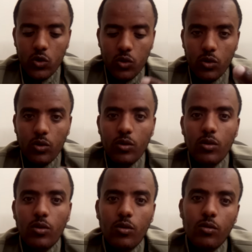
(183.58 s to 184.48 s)
So,
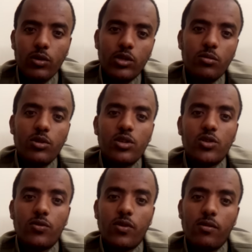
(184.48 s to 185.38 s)
which number
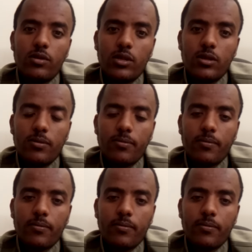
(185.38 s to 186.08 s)
is your favorite?